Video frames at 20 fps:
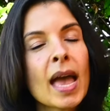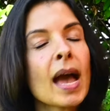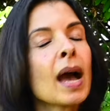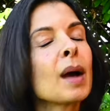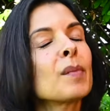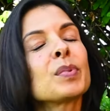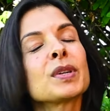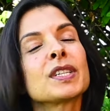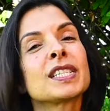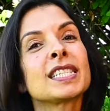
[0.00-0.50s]
I'm
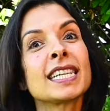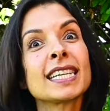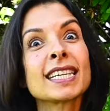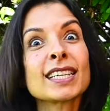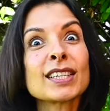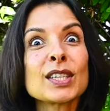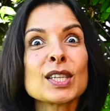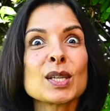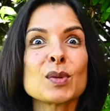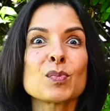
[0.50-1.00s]

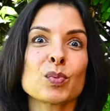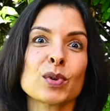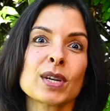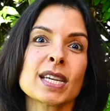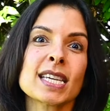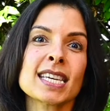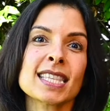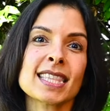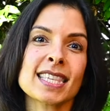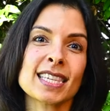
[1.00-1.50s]
particularly
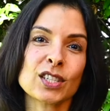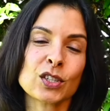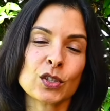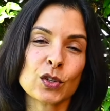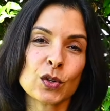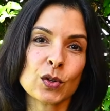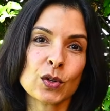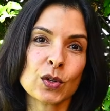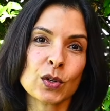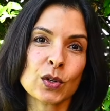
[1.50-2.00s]
bringing this
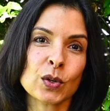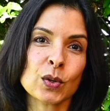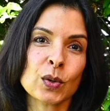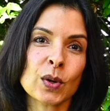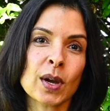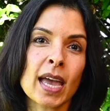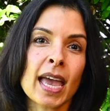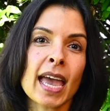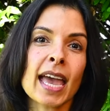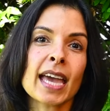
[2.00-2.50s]
to you
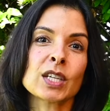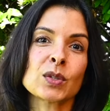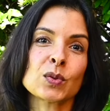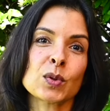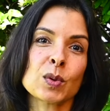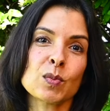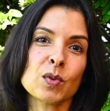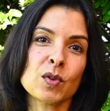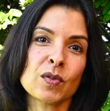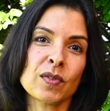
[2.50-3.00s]
as we're
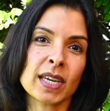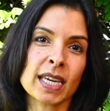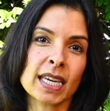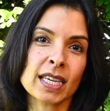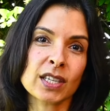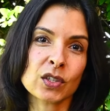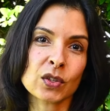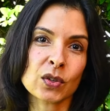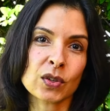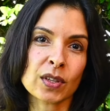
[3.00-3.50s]
moving
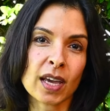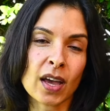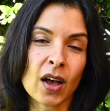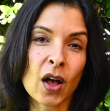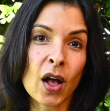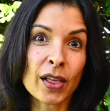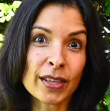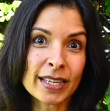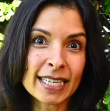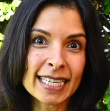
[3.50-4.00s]
into the
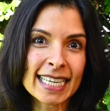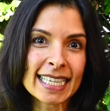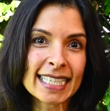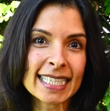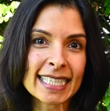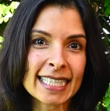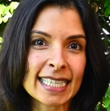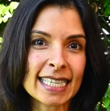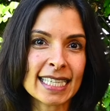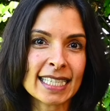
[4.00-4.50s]
holiday
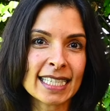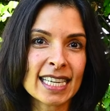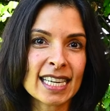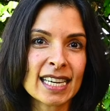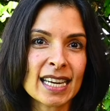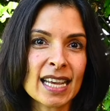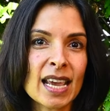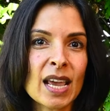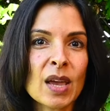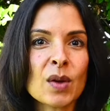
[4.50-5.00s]
season
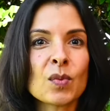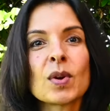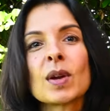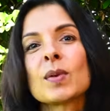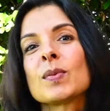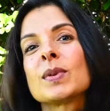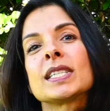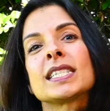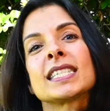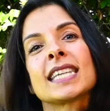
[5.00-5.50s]
where
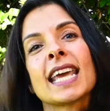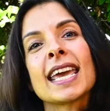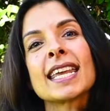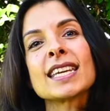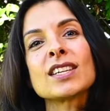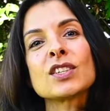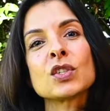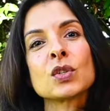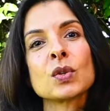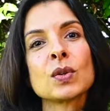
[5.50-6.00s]
we
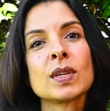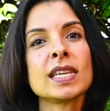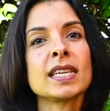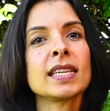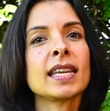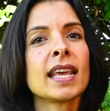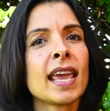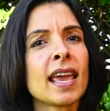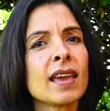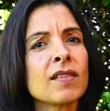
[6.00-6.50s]
tend to eat
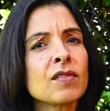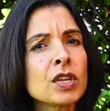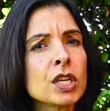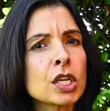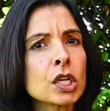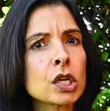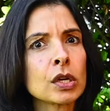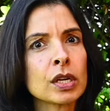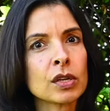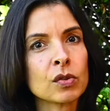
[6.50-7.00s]

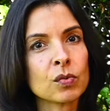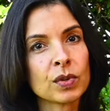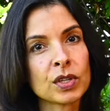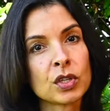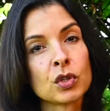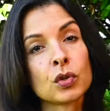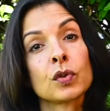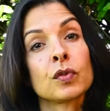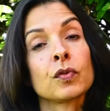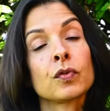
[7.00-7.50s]
heavier and
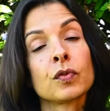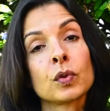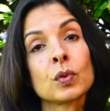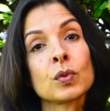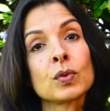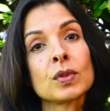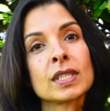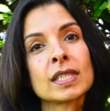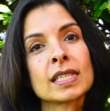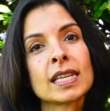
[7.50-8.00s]
richer
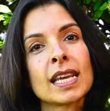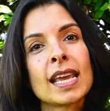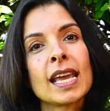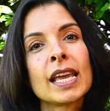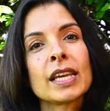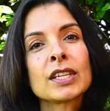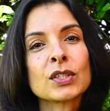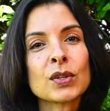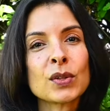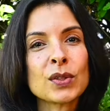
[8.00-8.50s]
foods. So